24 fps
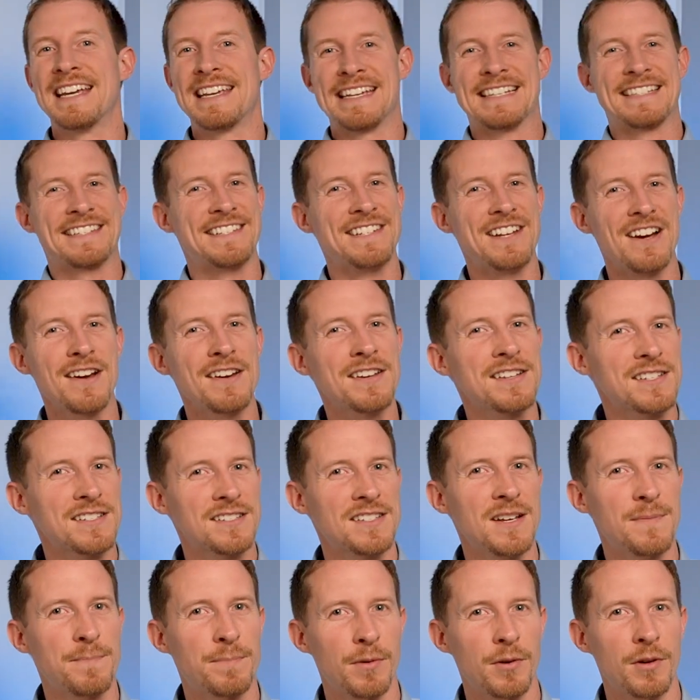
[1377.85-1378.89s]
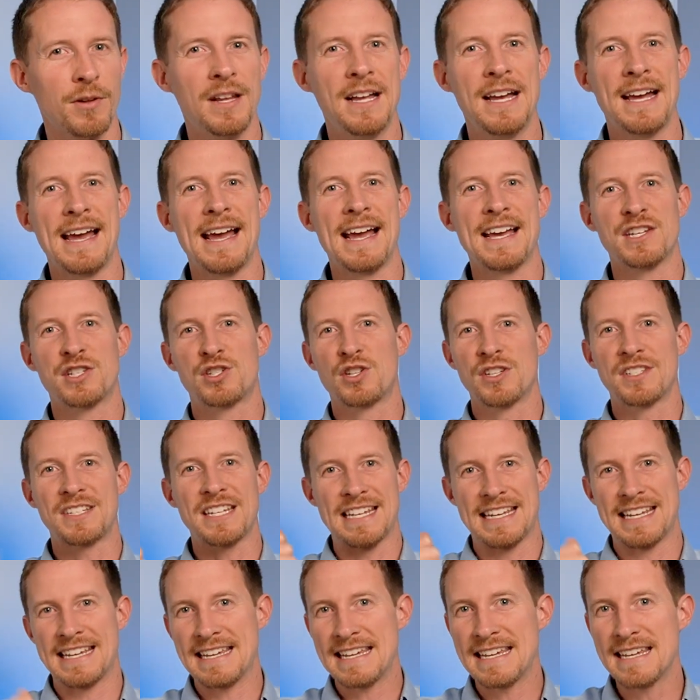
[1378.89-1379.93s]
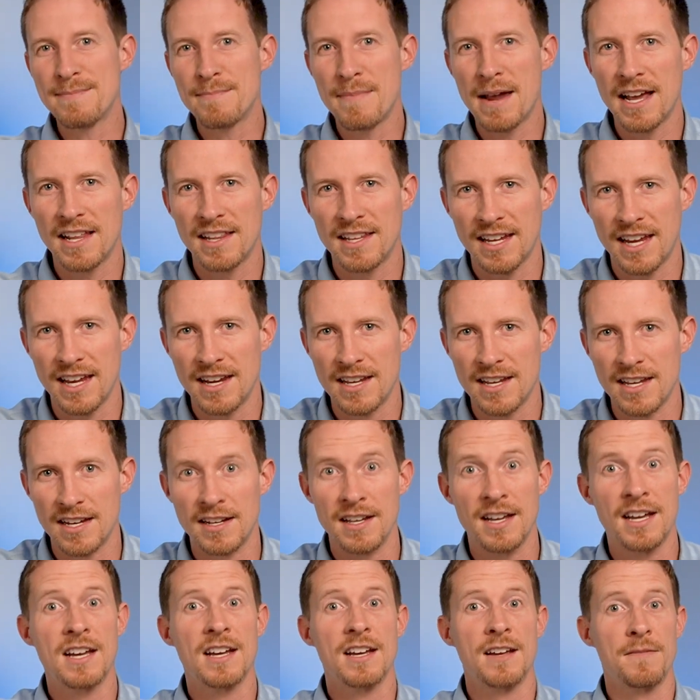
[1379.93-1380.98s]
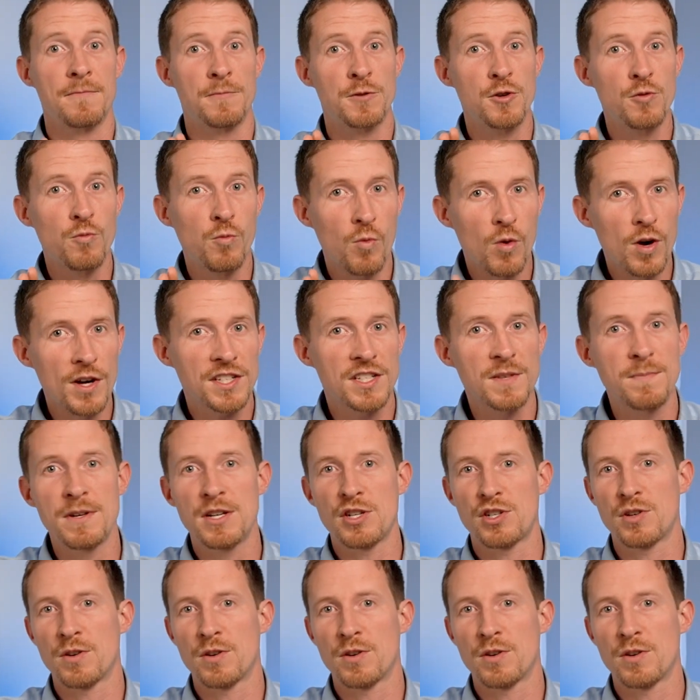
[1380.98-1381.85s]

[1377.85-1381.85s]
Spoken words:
It's not as simple as just emailing it in. You want to be